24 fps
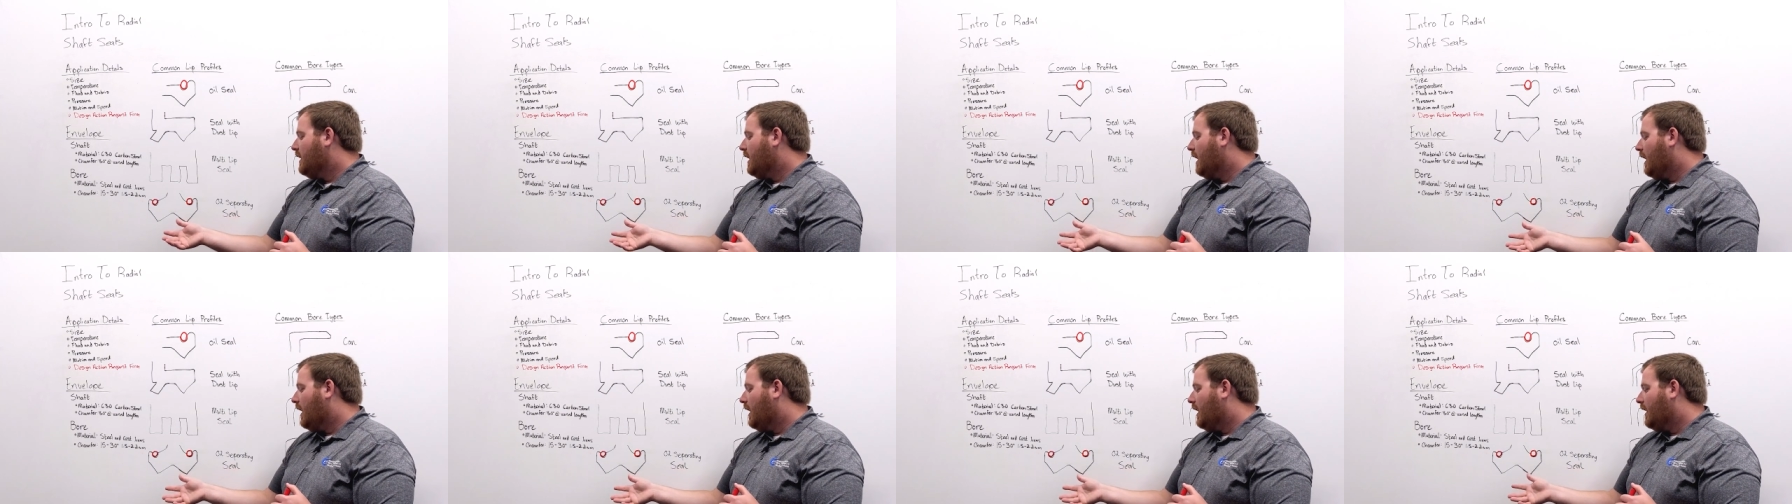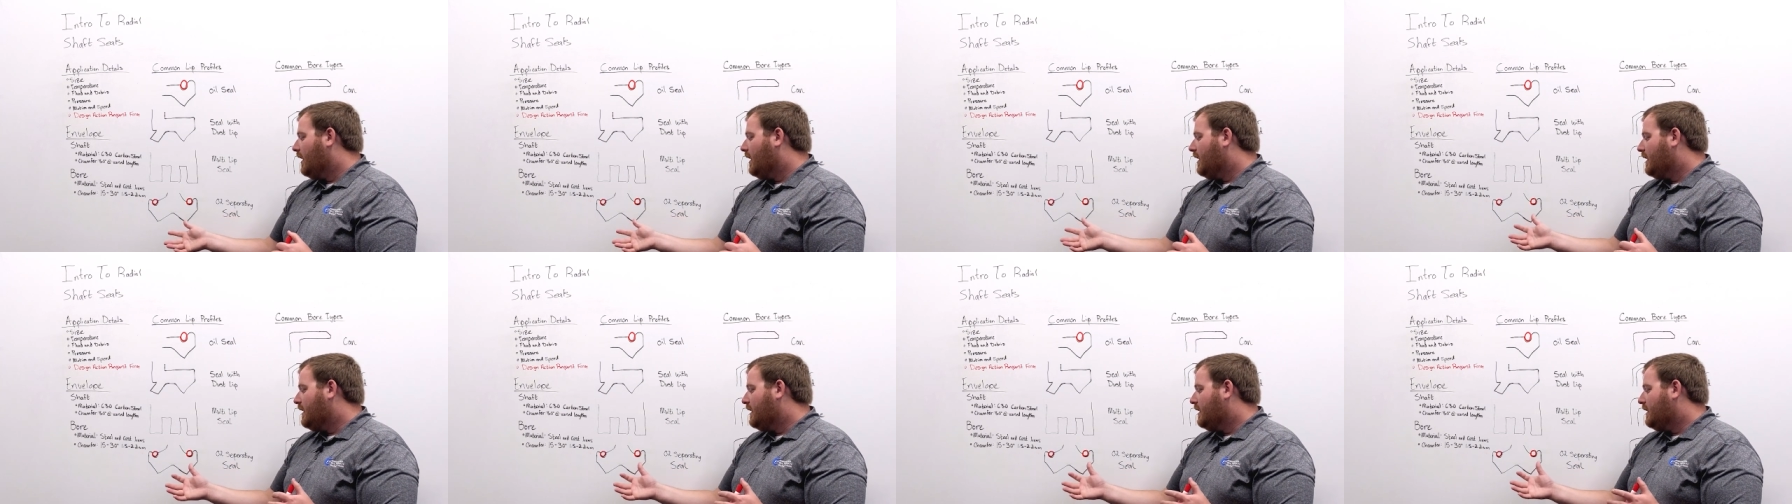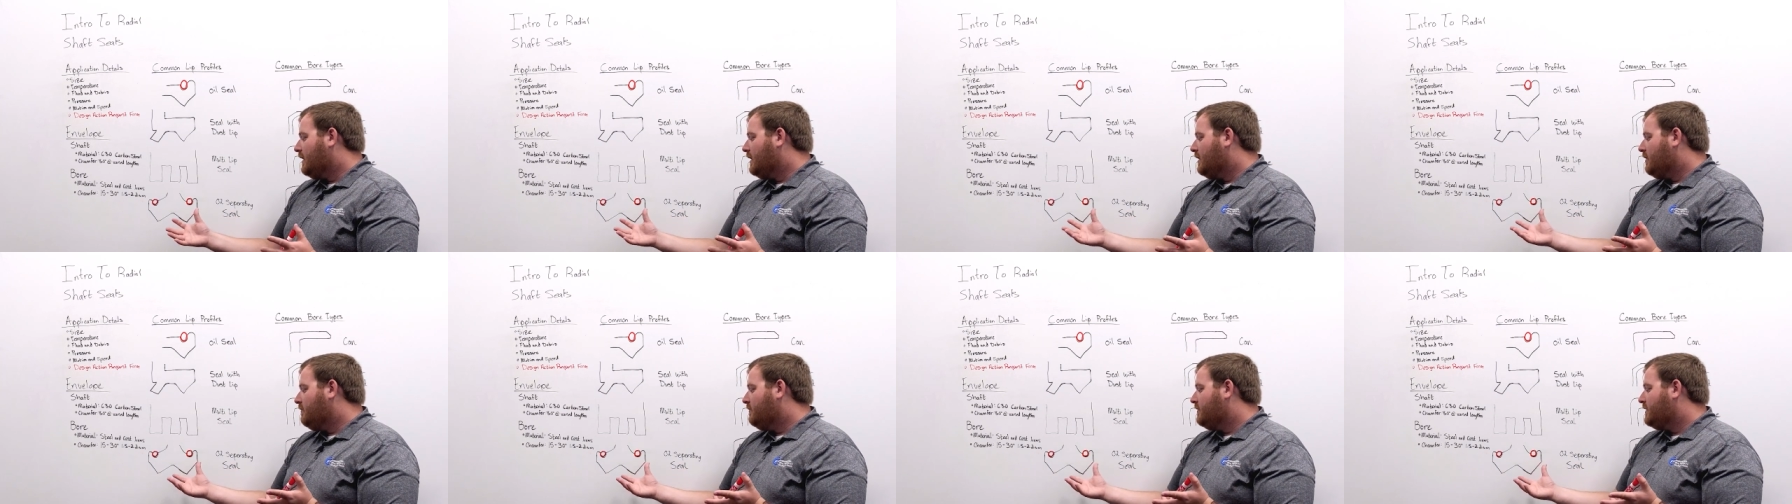
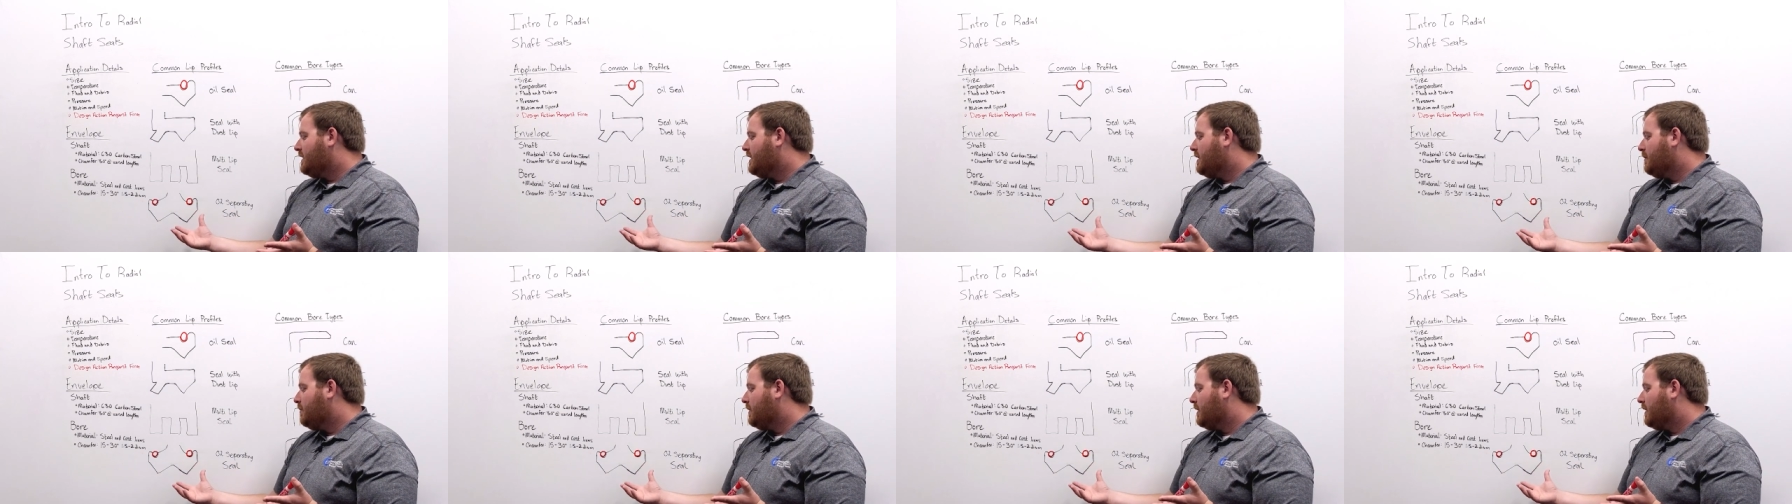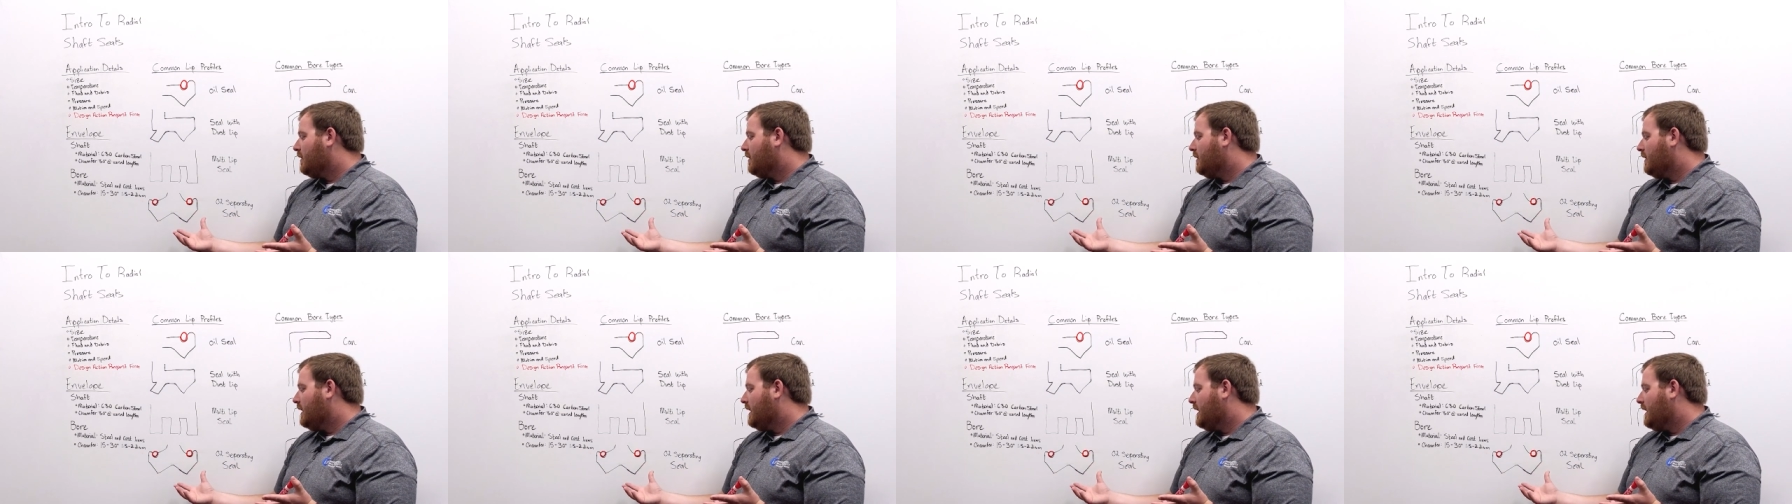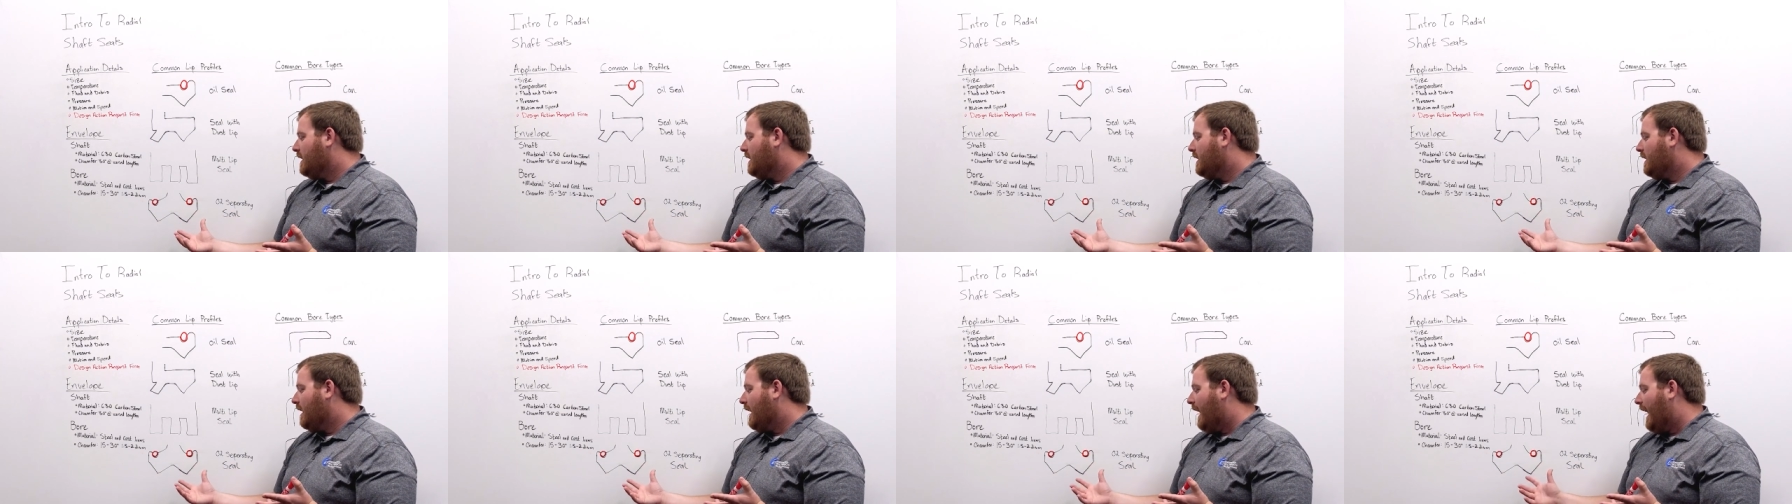You
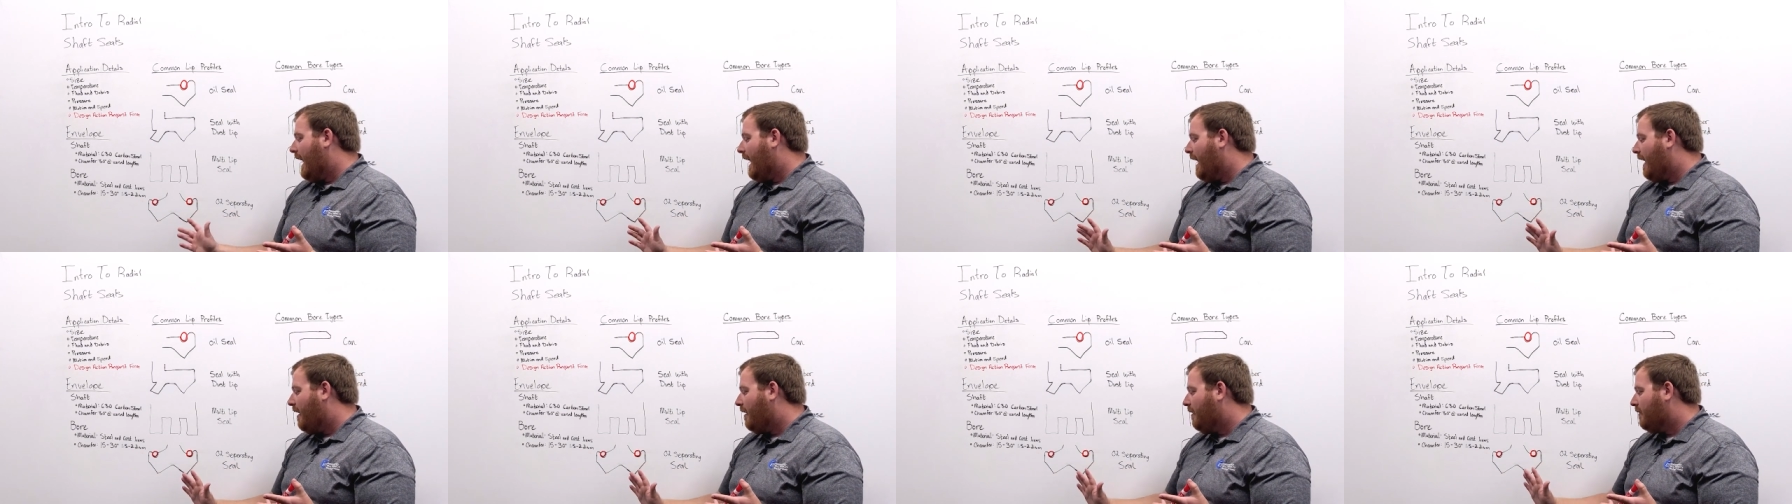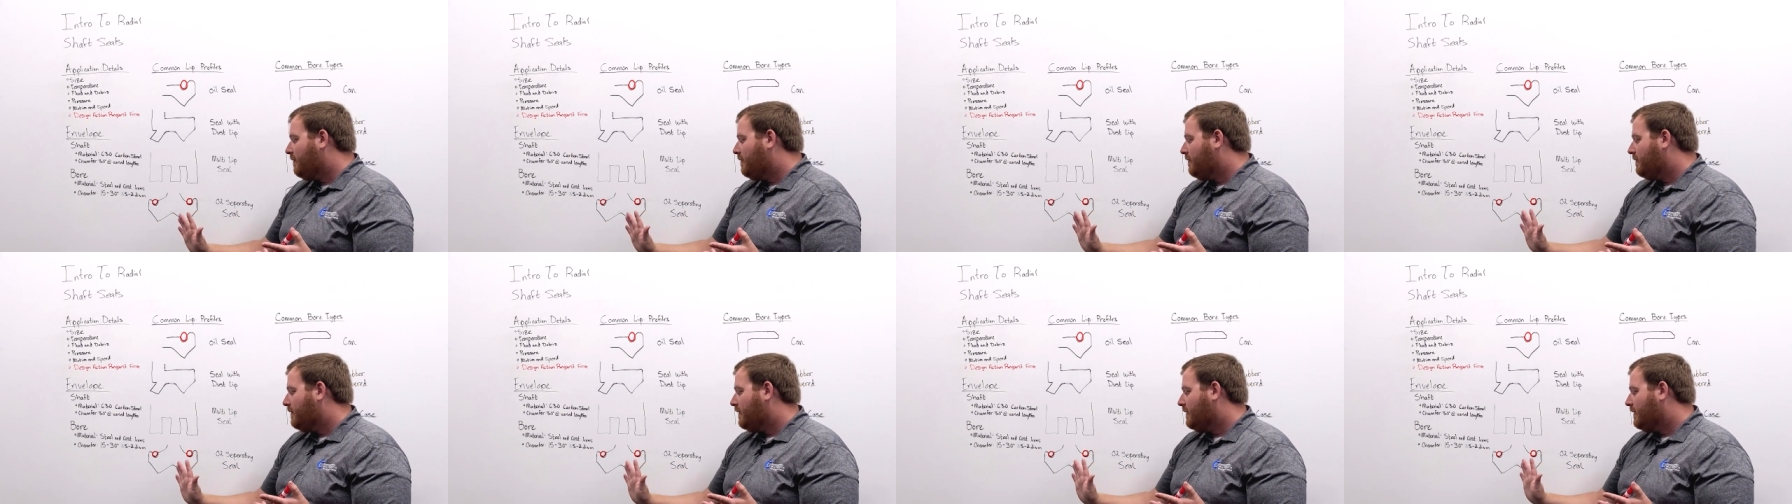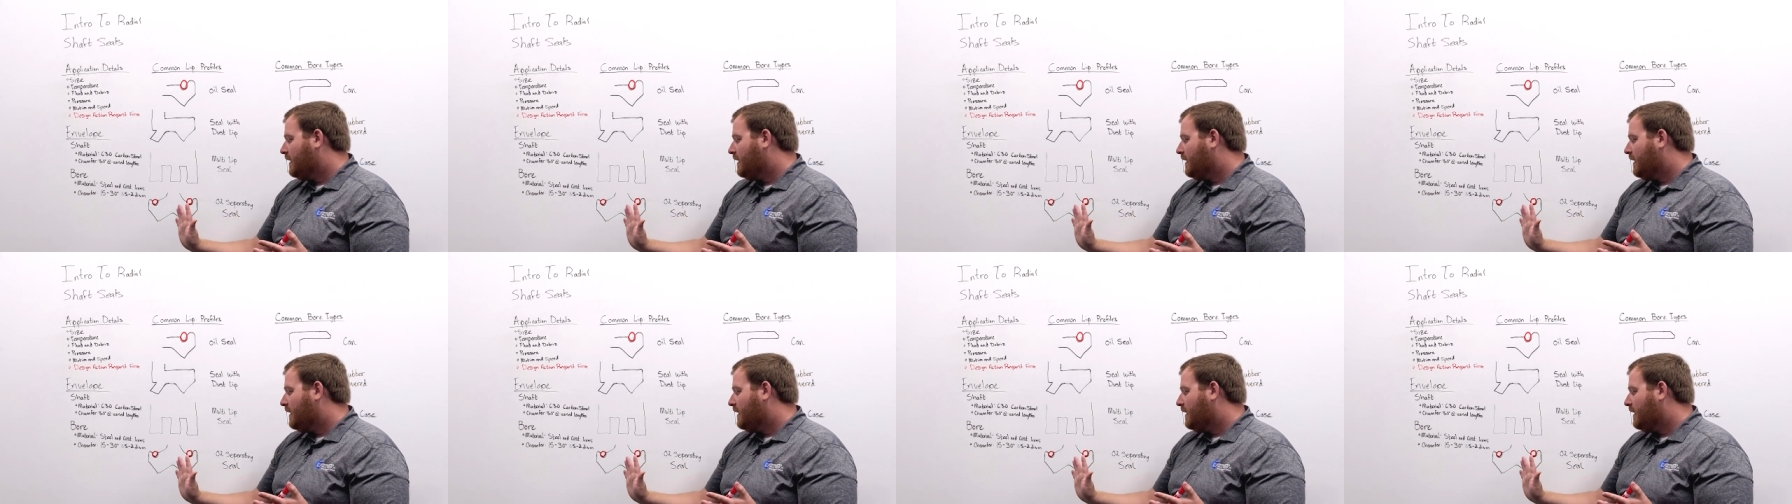typically have,